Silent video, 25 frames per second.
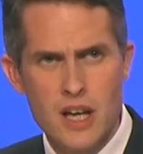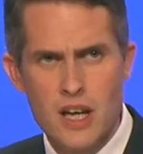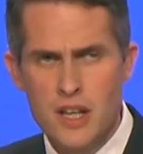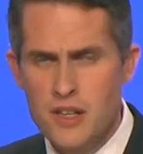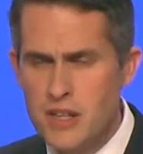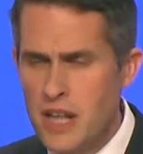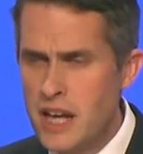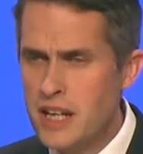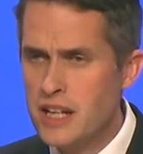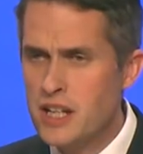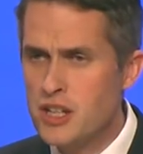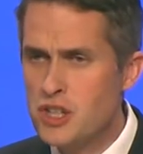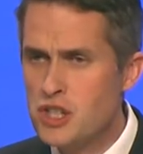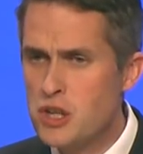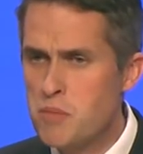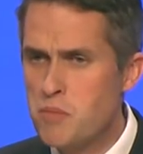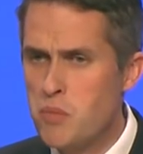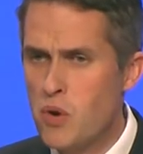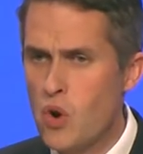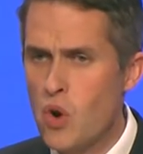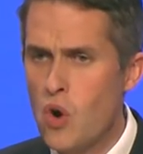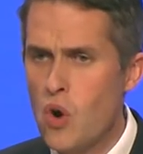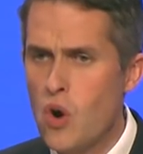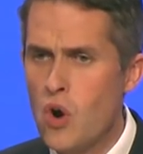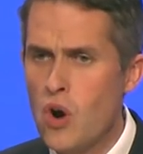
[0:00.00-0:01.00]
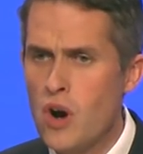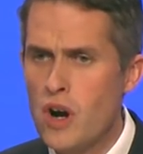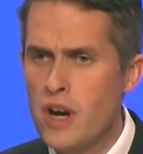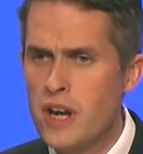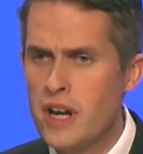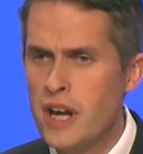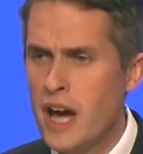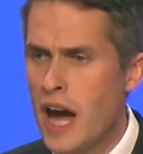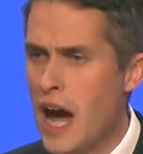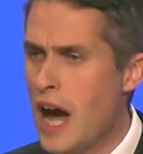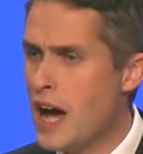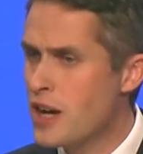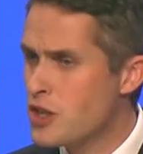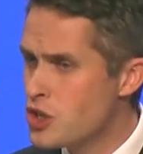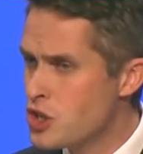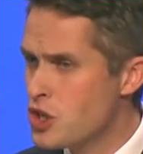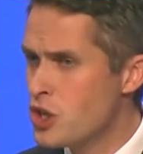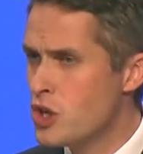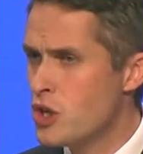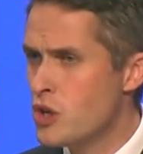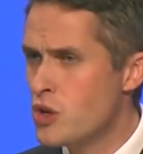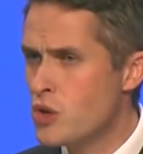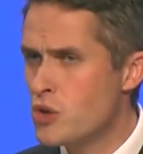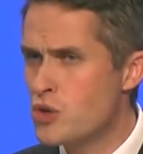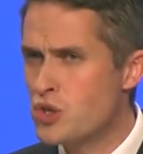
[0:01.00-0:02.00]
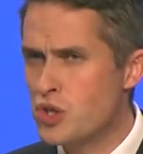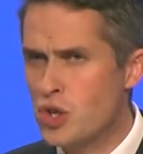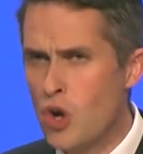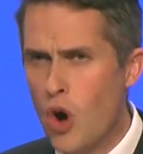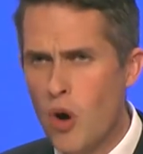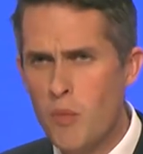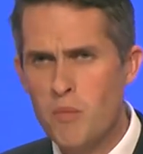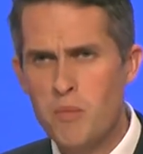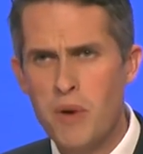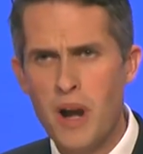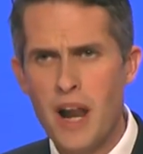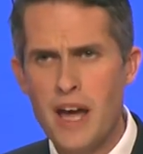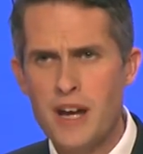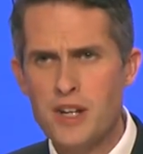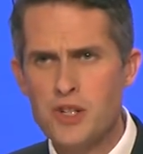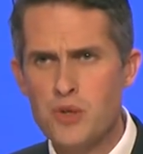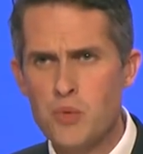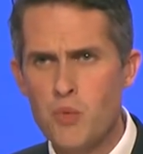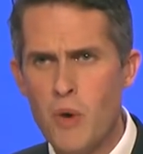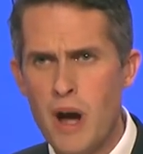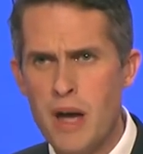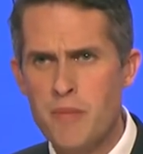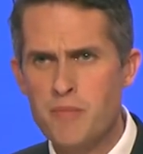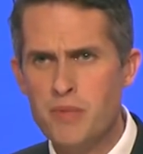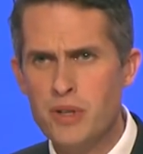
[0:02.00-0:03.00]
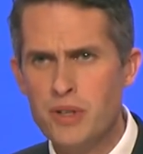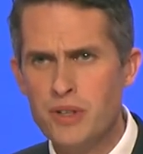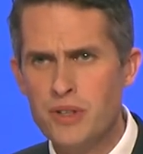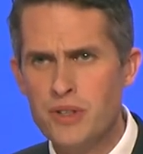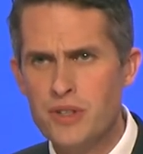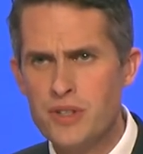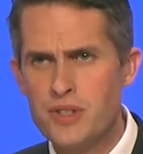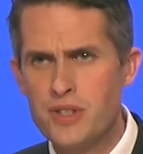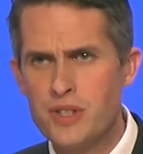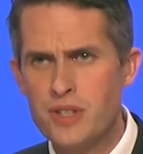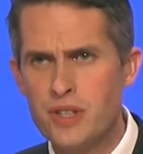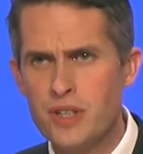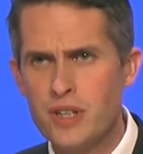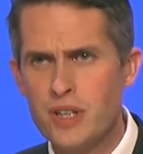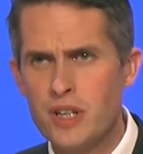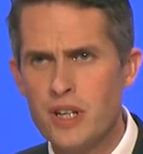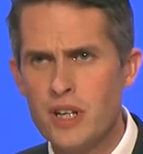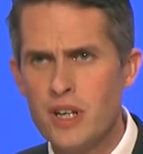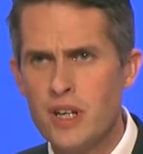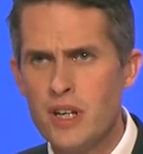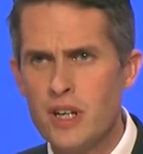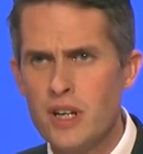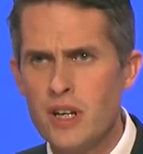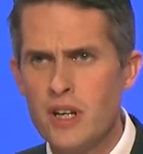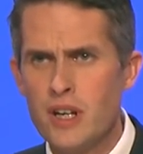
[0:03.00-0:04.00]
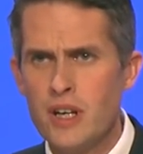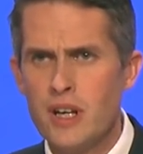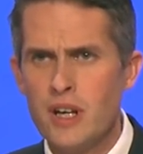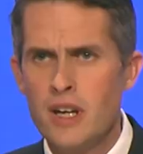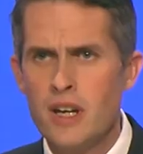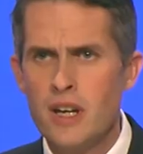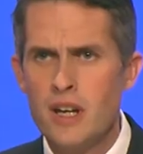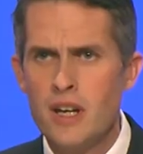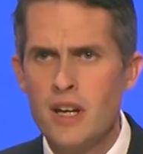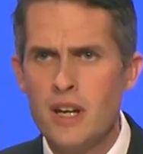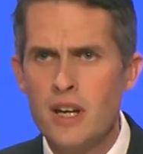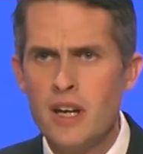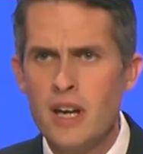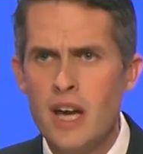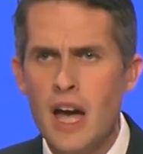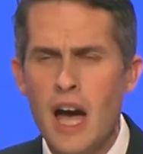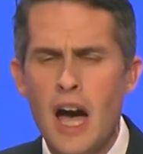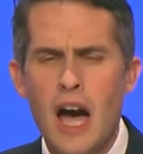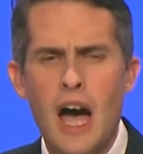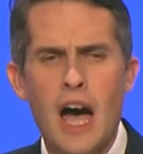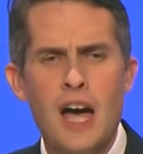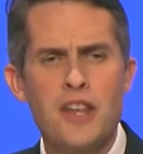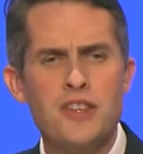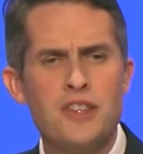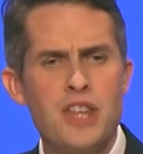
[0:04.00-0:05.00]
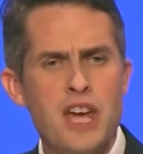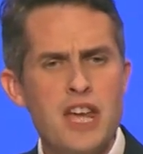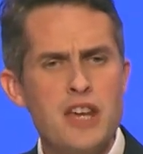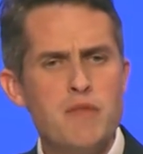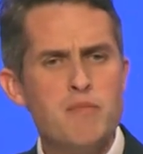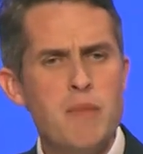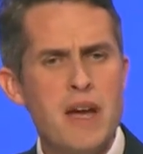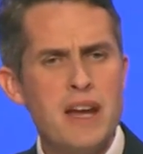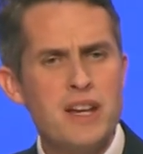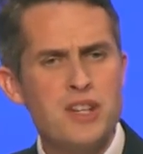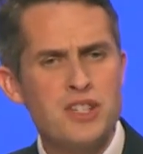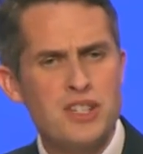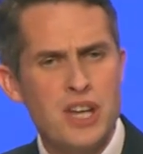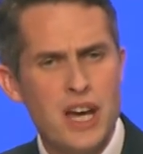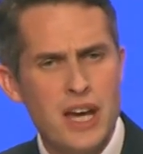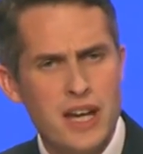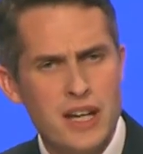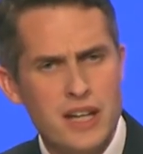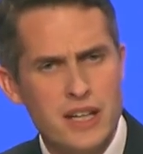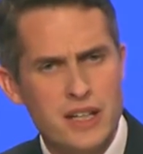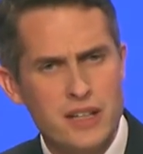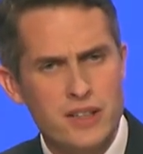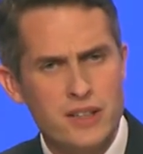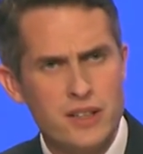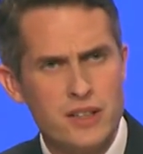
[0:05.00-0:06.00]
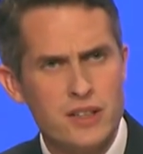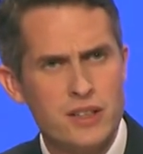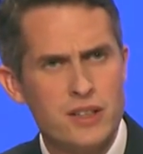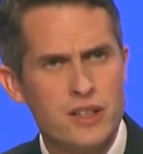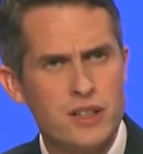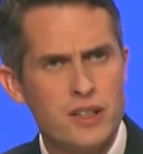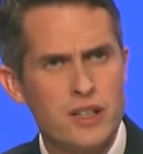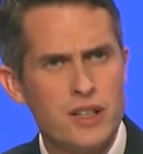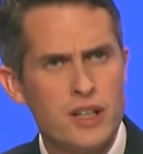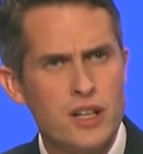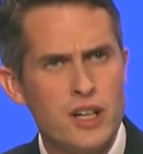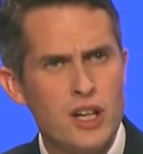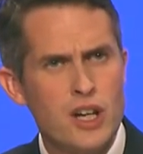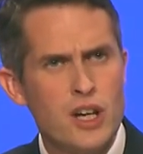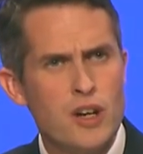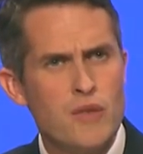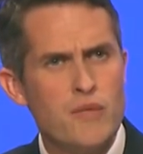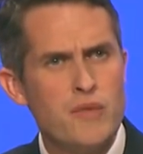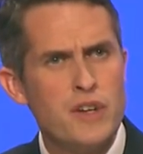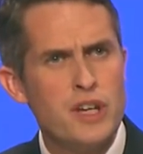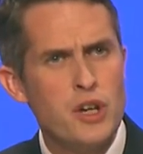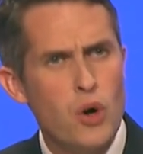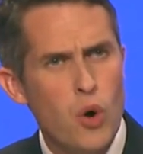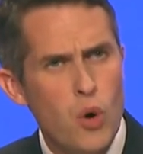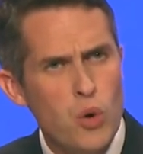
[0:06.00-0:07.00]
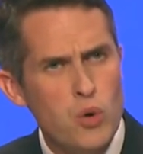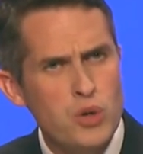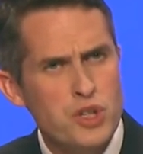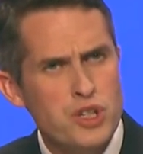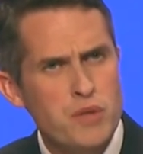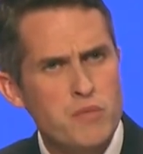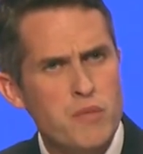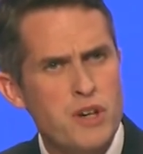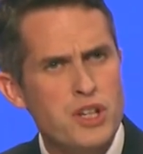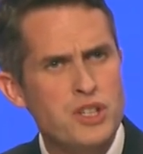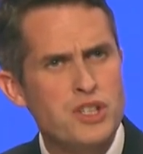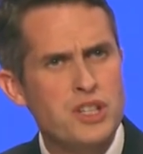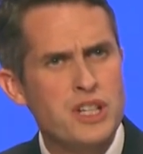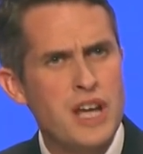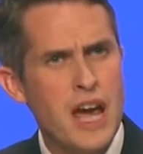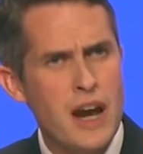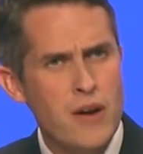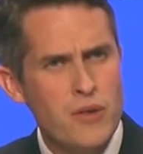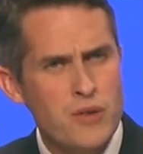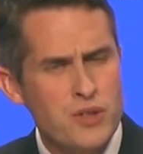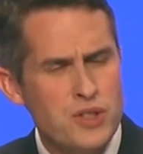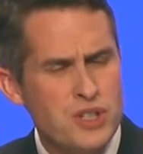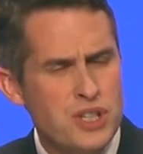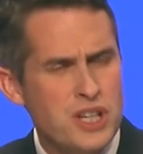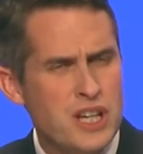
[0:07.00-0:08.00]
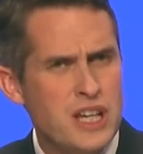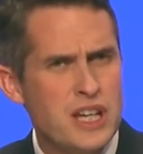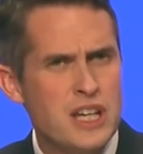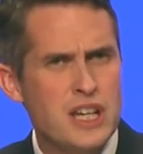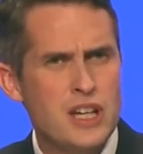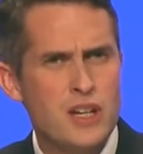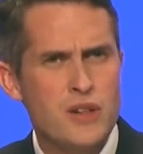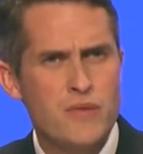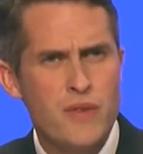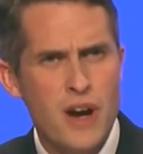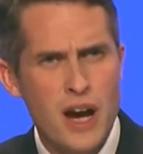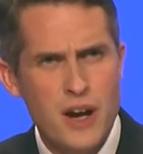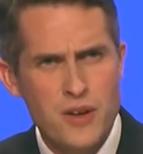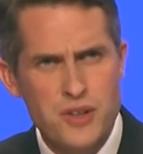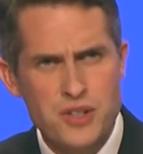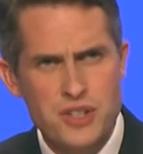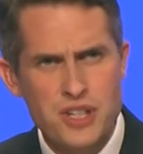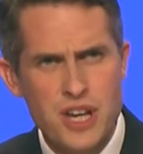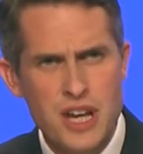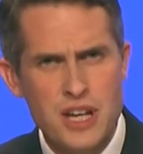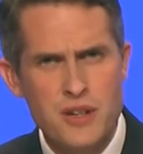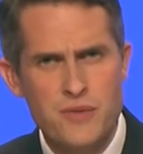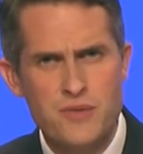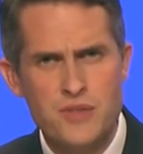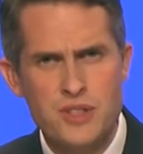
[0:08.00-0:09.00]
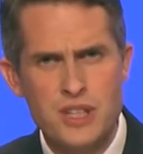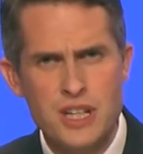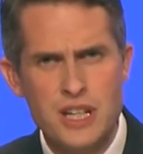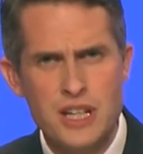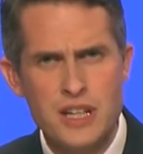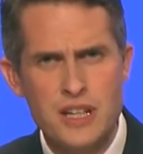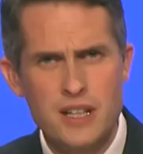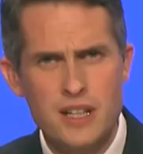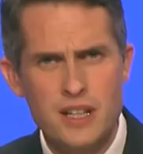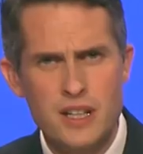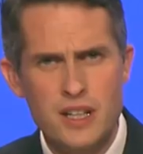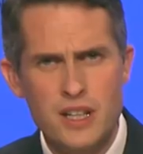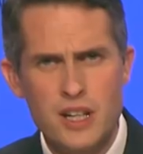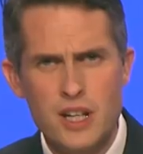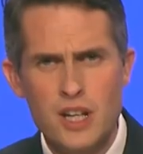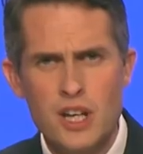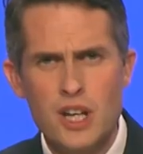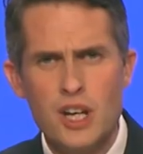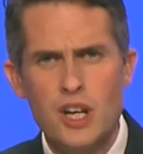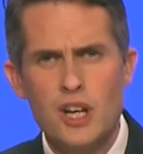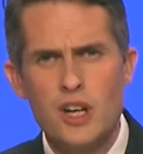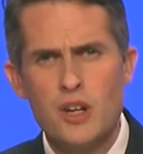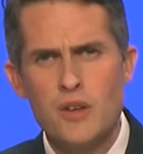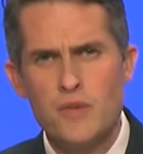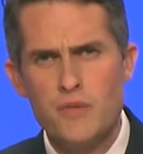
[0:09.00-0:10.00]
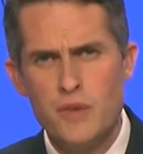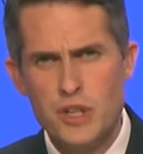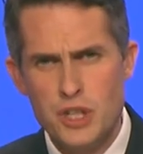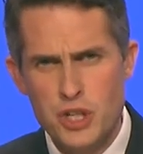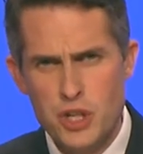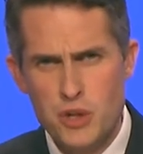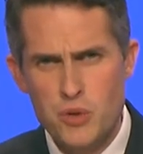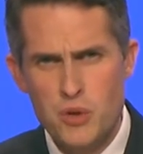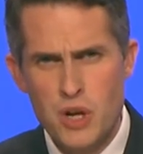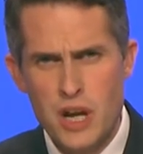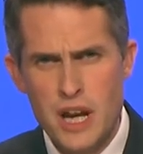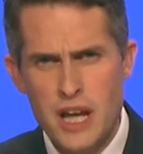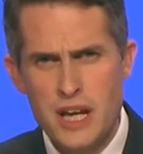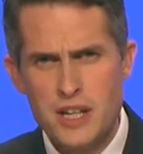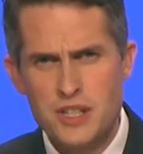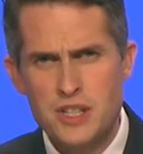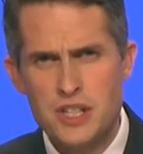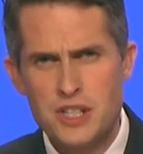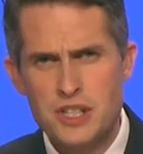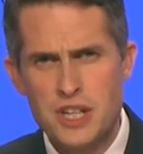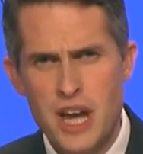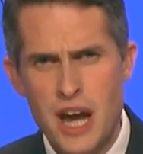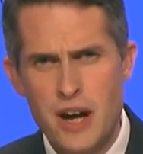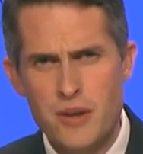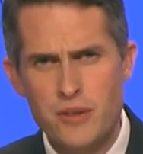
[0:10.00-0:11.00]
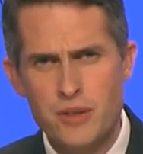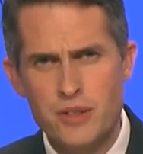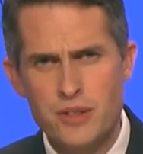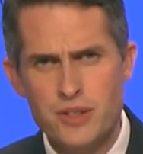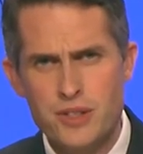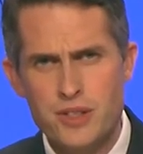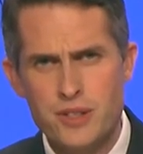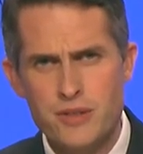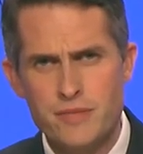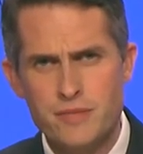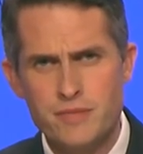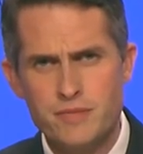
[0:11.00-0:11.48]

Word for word: They can deploy and use complex weapons. And they maintain the ultimate guarantee of our safety, the nuclear deterrent.